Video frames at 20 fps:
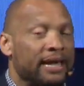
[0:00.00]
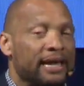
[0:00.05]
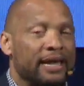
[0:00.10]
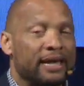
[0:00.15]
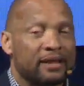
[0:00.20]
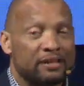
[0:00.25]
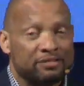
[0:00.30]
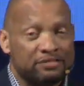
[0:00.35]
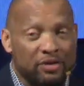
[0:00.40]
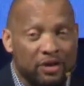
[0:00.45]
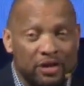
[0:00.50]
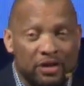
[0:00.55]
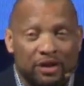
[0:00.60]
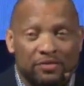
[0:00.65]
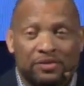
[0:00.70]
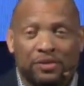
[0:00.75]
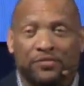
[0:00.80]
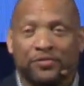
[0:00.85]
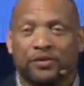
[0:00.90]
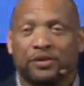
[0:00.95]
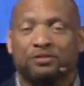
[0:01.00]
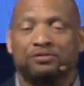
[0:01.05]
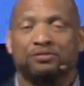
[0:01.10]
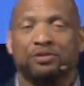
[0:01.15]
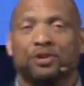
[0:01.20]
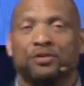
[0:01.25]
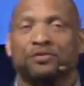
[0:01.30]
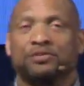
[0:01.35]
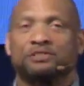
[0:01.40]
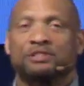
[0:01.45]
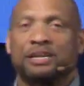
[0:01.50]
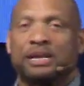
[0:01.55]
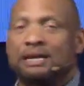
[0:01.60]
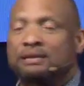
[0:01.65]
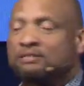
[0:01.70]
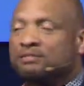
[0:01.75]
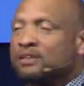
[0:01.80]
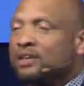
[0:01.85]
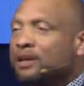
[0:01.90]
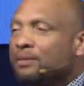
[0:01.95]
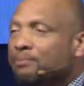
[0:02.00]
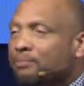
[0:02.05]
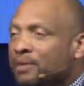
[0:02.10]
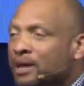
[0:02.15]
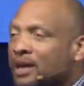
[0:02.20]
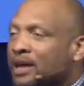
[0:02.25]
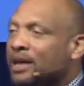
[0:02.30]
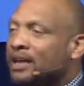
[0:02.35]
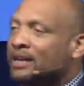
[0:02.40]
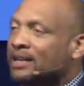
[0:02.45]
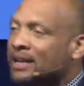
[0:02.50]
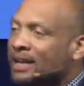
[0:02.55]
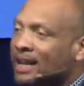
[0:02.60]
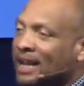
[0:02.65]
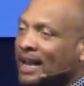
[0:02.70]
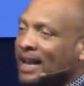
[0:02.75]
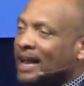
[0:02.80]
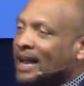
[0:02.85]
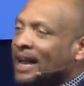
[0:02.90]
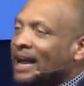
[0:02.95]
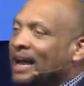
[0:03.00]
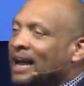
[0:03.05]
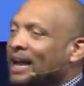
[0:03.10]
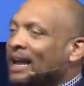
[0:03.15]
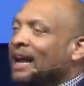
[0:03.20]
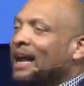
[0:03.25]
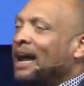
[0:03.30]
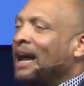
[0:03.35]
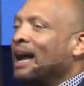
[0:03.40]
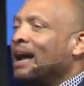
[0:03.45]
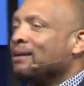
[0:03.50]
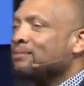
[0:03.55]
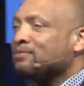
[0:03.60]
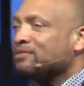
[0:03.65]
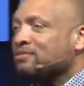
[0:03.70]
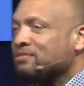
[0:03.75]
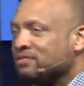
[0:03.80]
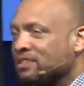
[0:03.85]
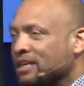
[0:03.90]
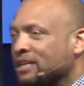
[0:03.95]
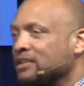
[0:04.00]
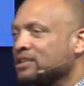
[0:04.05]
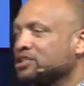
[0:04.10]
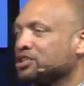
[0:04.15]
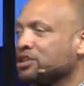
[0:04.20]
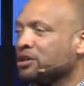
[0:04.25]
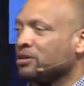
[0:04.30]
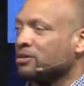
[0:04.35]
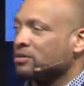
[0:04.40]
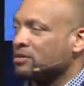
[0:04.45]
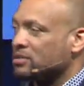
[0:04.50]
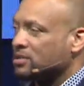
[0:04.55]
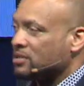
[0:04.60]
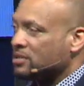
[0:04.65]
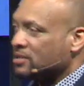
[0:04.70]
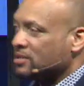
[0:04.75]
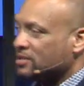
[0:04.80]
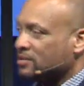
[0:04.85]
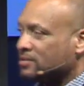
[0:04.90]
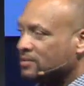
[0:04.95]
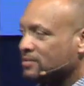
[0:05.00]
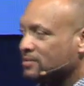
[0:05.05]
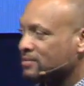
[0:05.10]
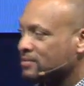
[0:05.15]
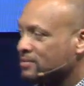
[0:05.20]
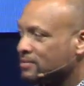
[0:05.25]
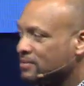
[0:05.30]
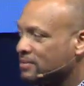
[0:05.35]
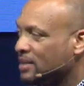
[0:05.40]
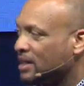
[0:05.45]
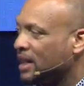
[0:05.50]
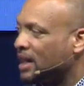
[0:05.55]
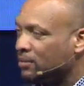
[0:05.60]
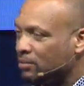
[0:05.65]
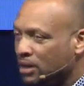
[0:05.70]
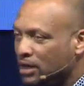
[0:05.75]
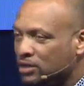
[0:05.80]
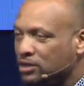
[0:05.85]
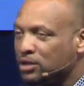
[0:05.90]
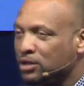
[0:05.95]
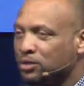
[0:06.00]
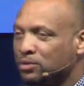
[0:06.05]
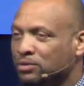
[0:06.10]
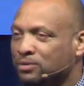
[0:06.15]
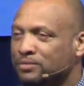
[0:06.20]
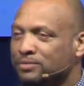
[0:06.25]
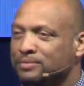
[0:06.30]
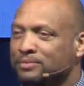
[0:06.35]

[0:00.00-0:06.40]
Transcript: And I started off the first service and I said, Man, I'm sick of church. How about you?